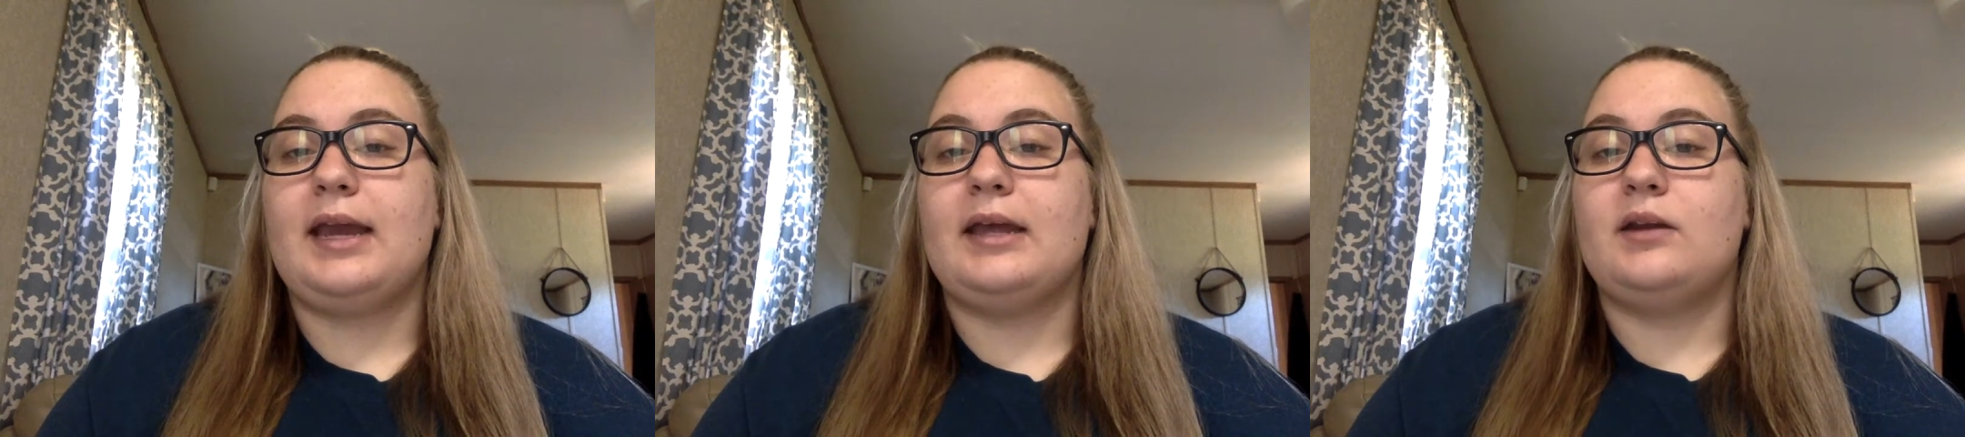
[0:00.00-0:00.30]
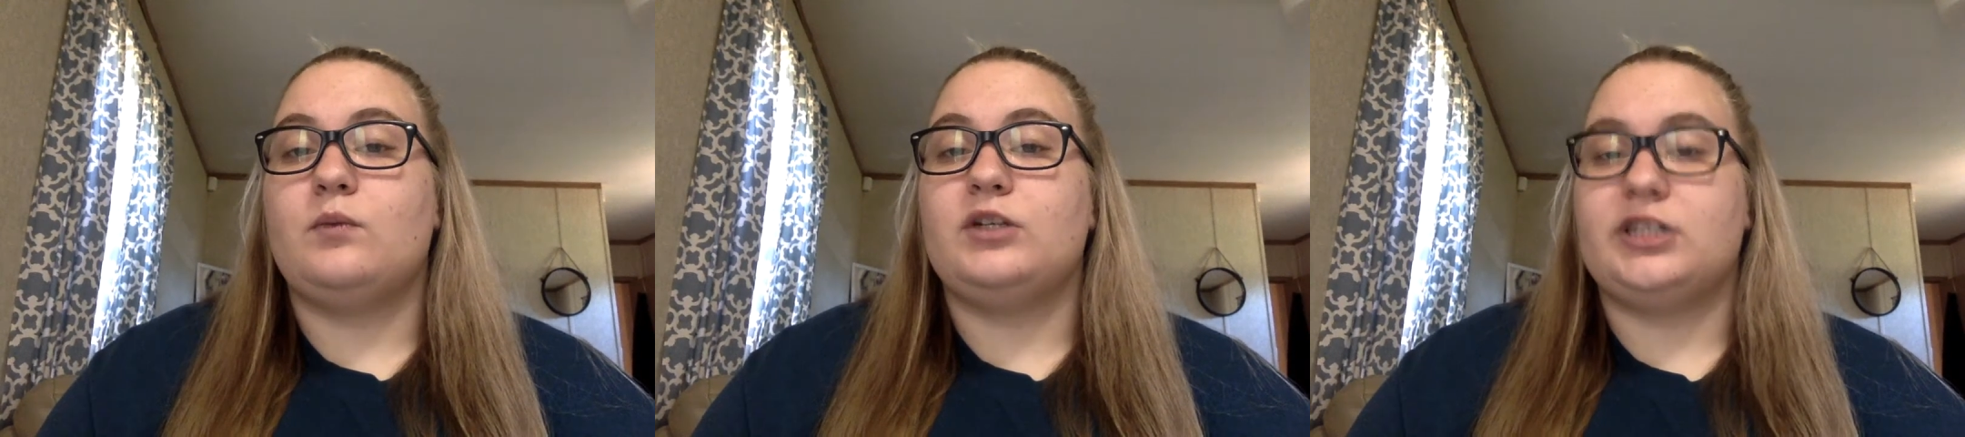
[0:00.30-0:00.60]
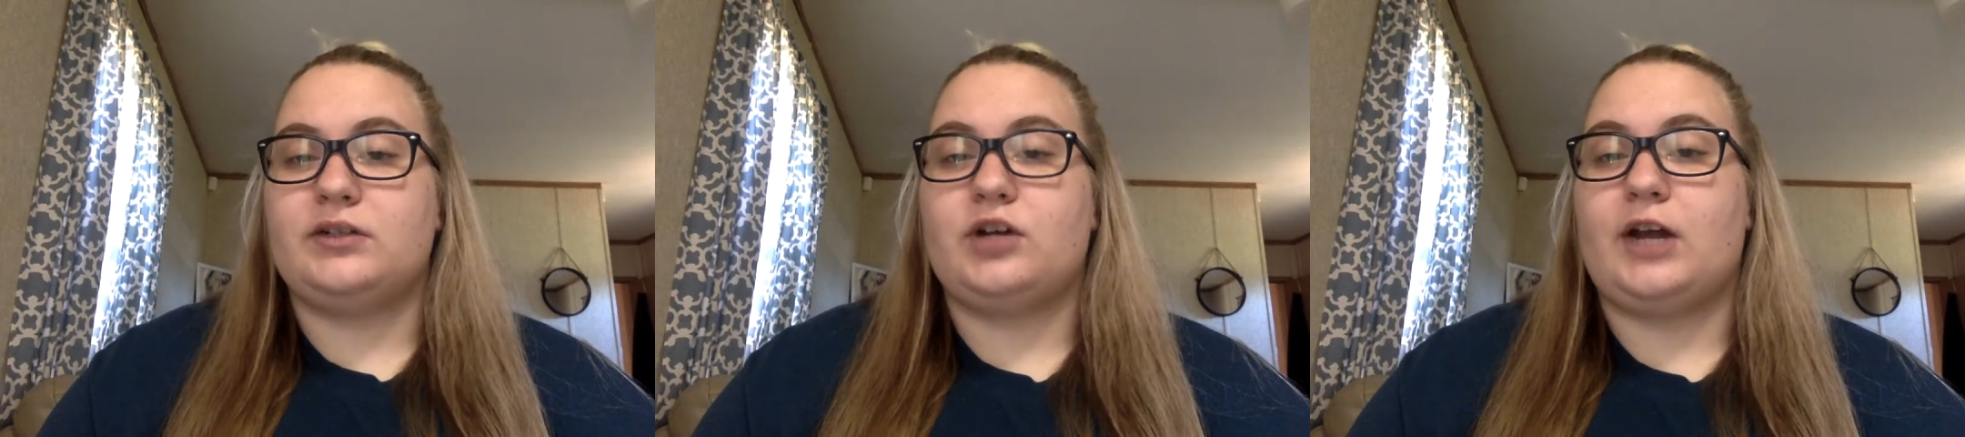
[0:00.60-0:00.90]
and which
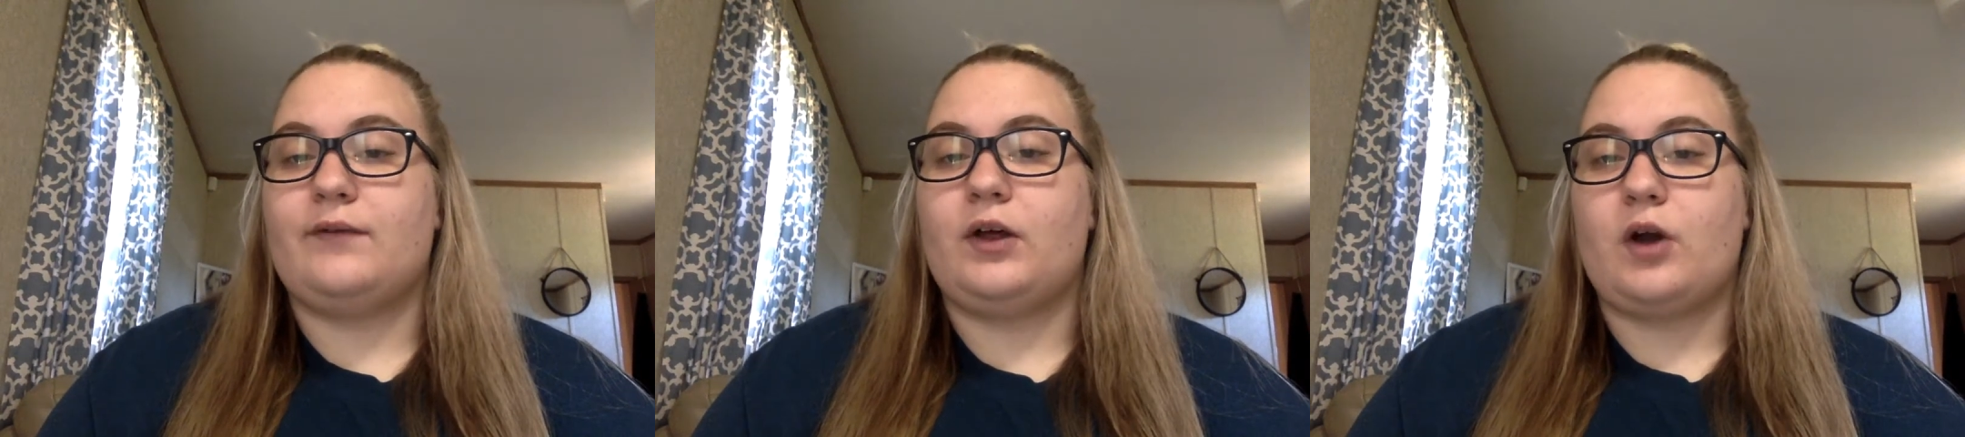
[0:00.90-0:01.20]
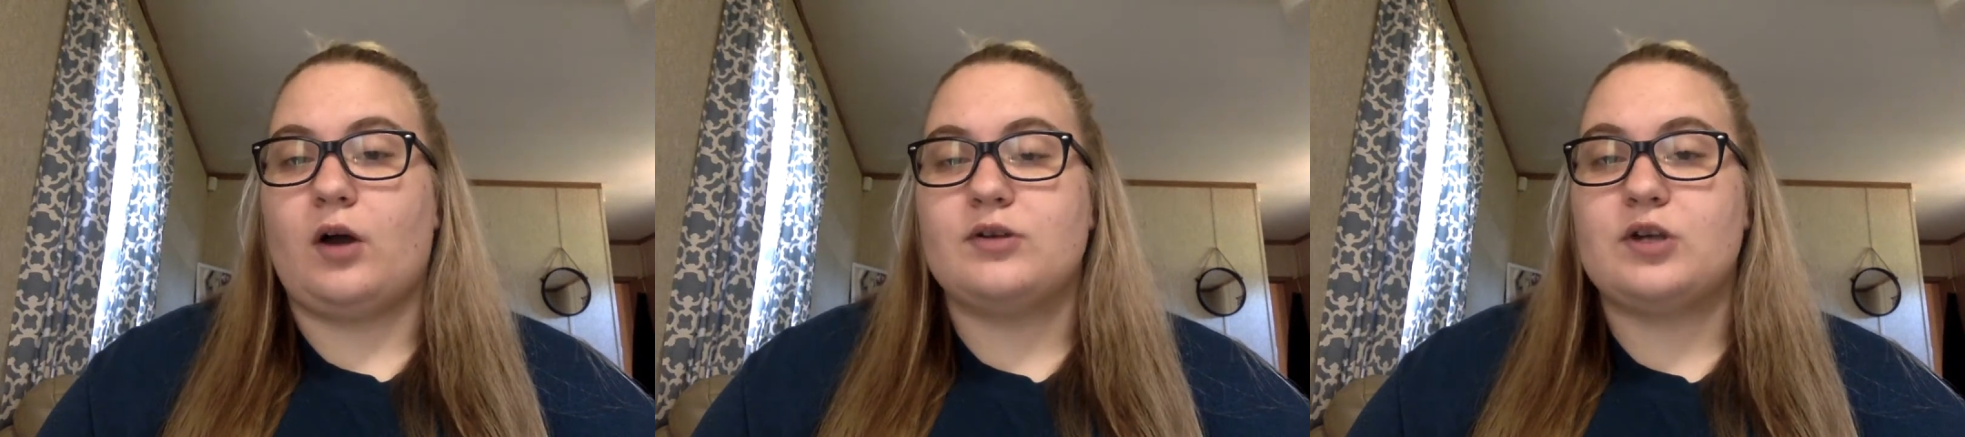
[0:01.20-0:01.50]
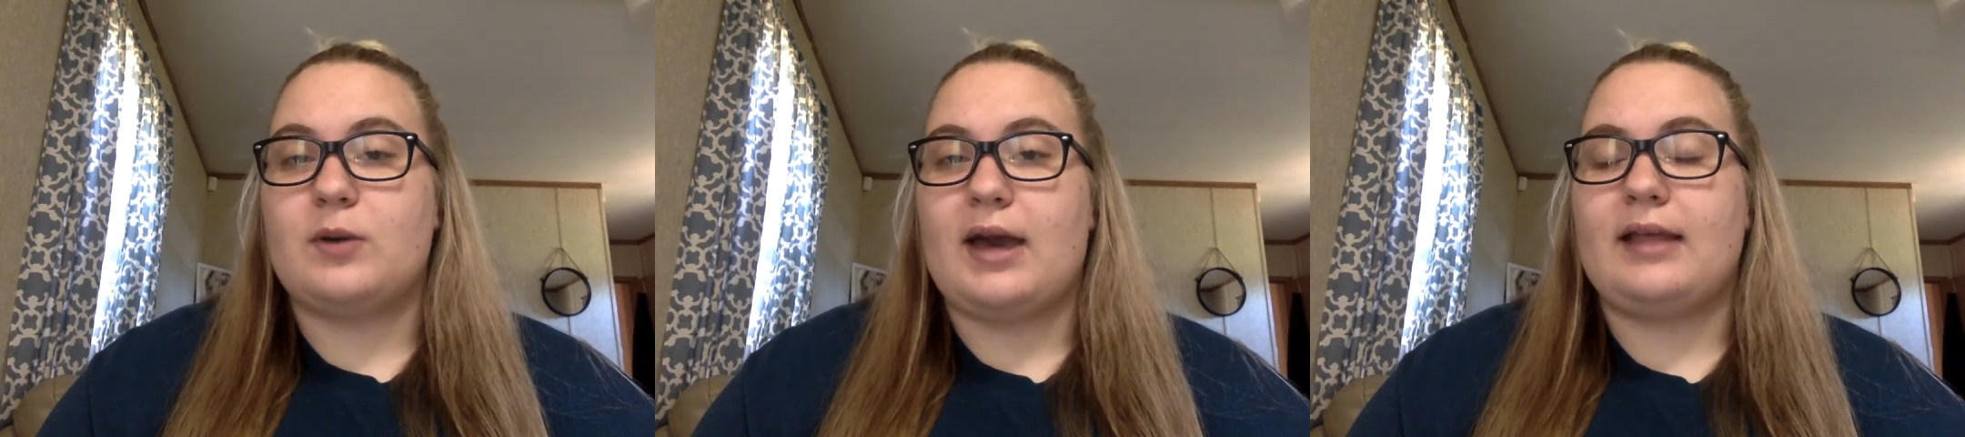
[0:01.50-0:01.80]
his grandfather also
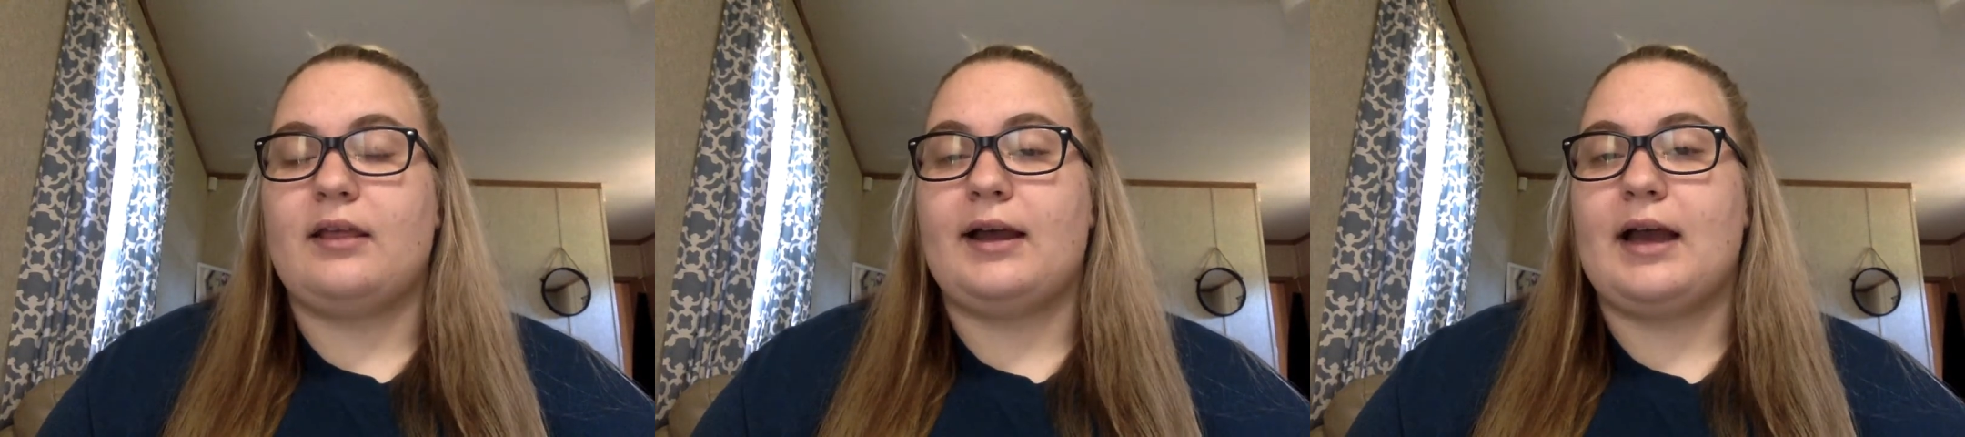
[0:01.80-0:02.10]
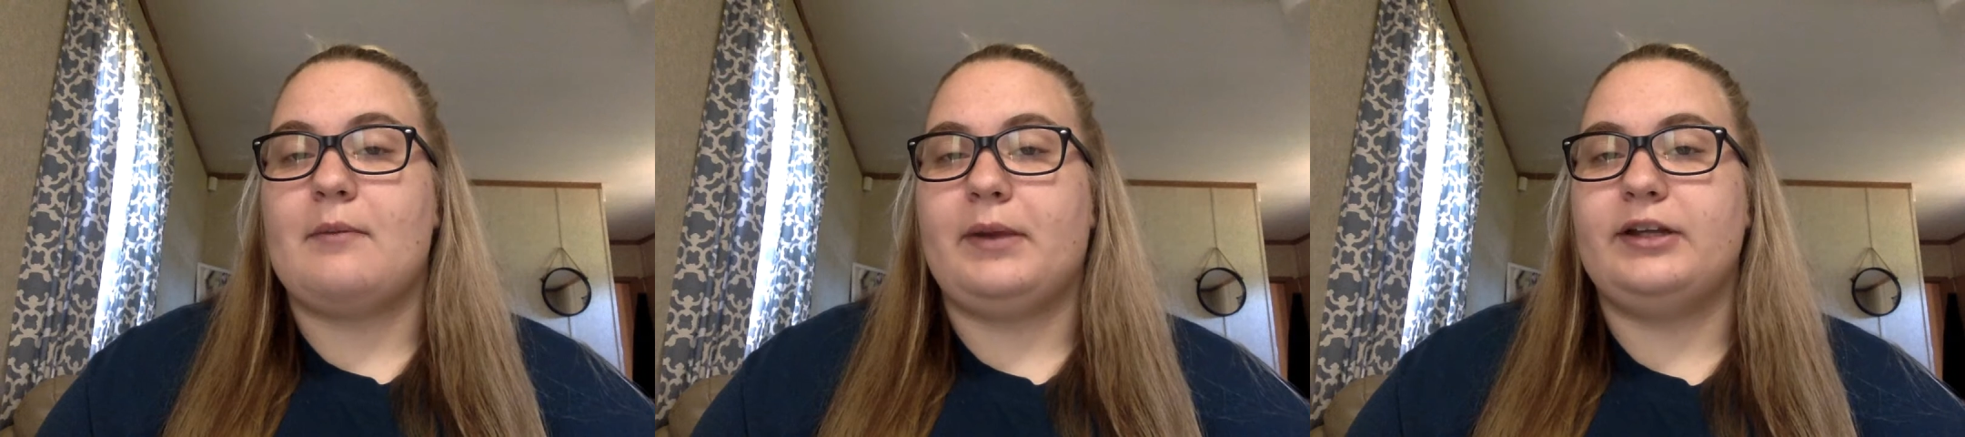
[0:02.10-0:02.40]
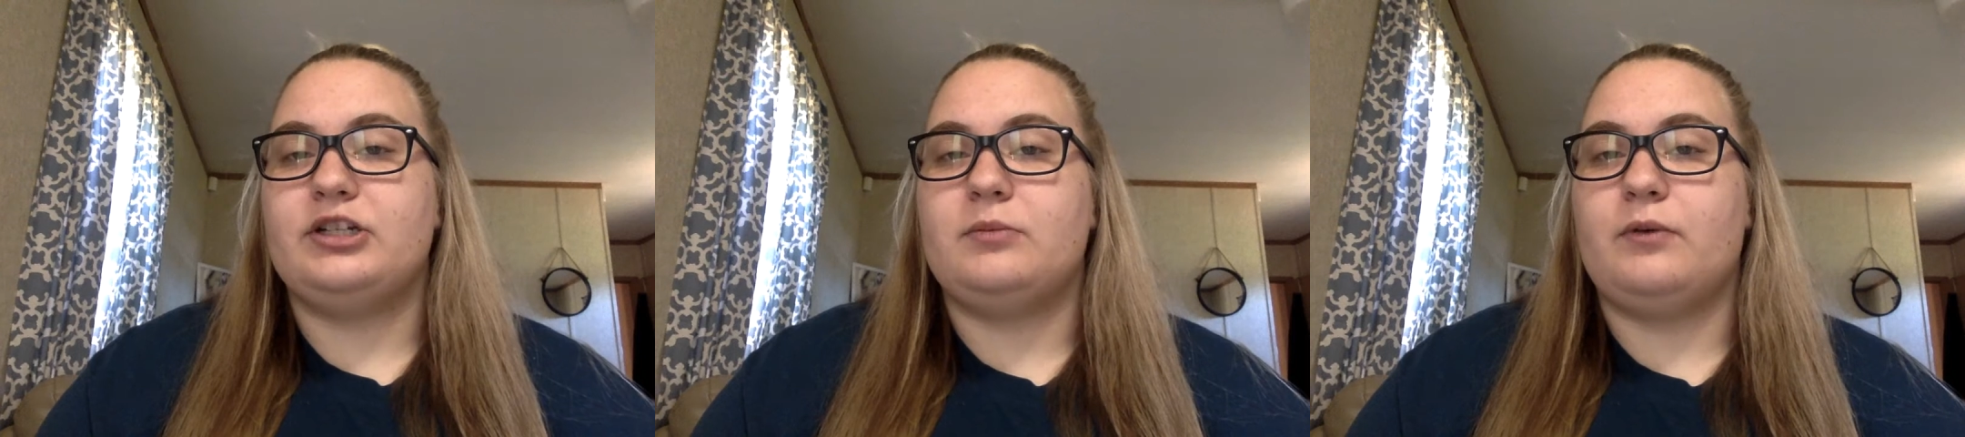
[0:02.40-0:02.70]
had, like I
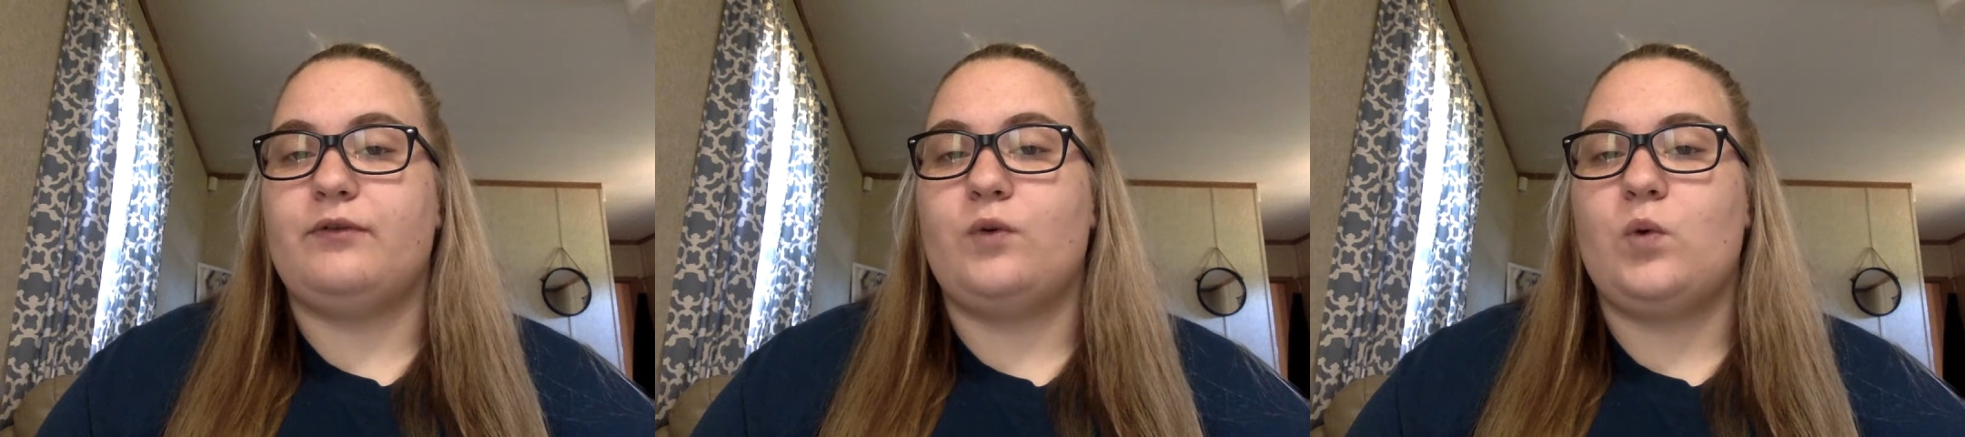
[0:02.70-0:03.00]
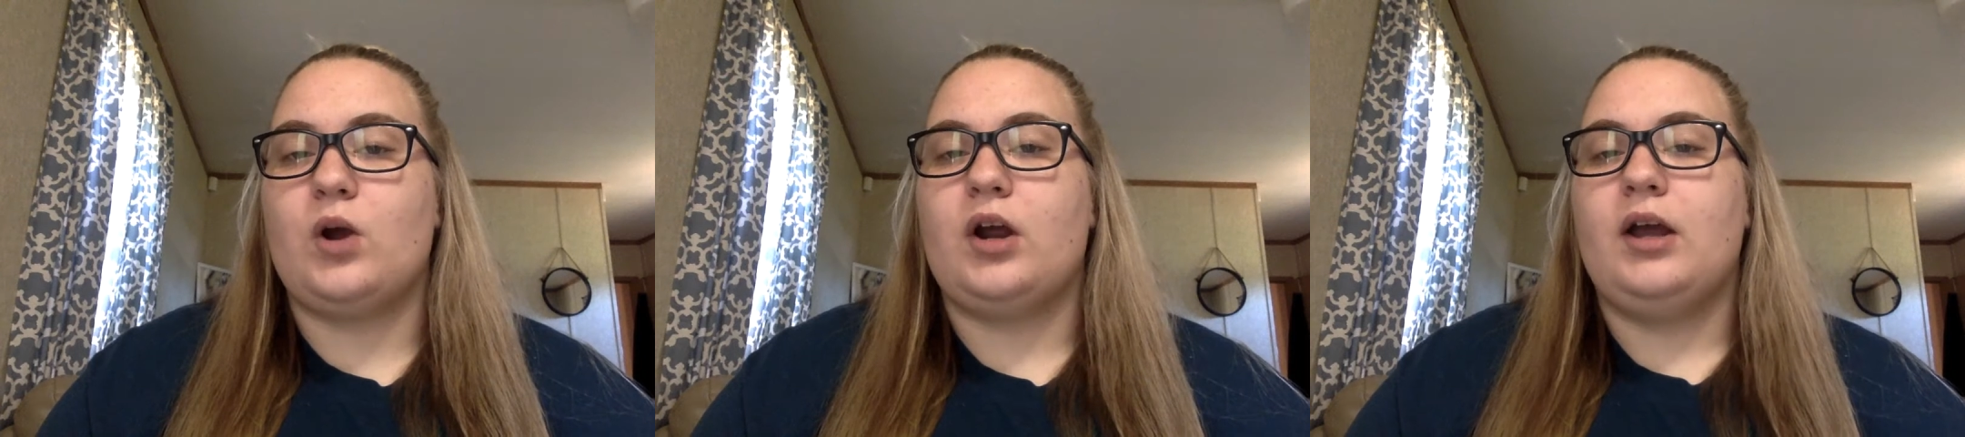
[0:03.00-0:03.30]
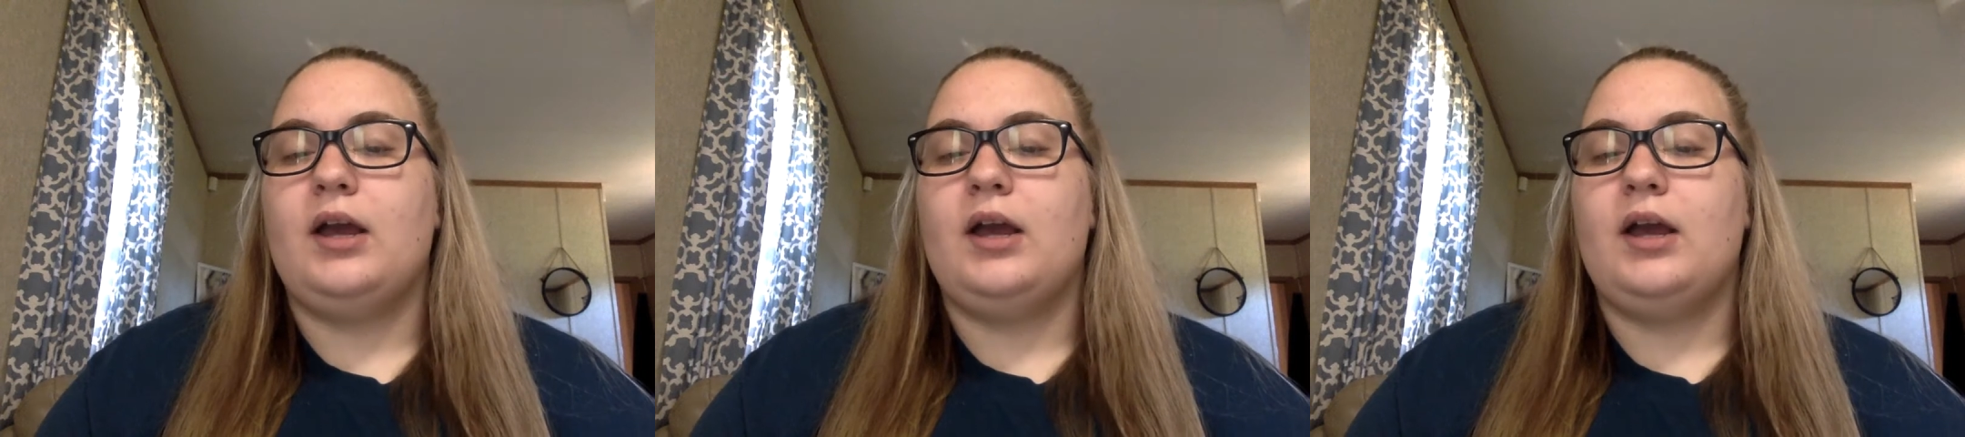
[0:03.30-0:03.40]
mentioned before,